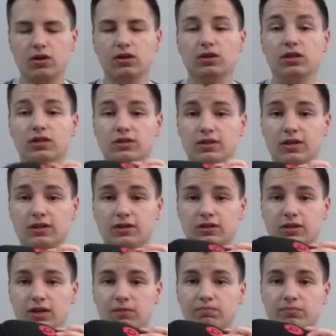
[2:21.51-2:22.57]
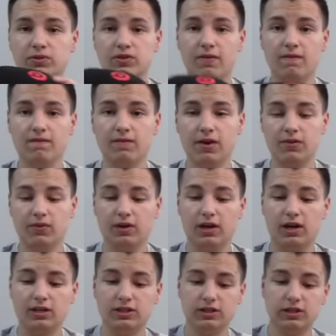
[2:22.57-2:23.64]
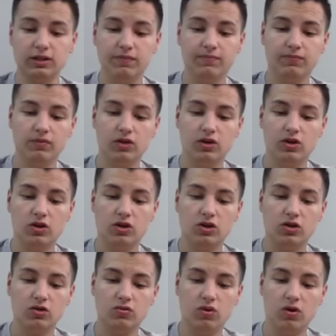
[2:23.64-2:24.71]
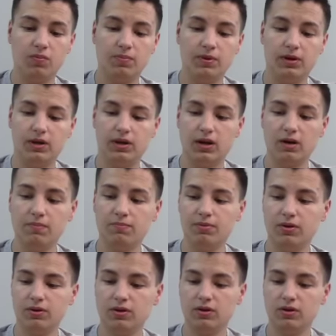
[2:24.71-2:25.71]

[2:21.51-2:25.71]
This unzips very nicely. You open it up.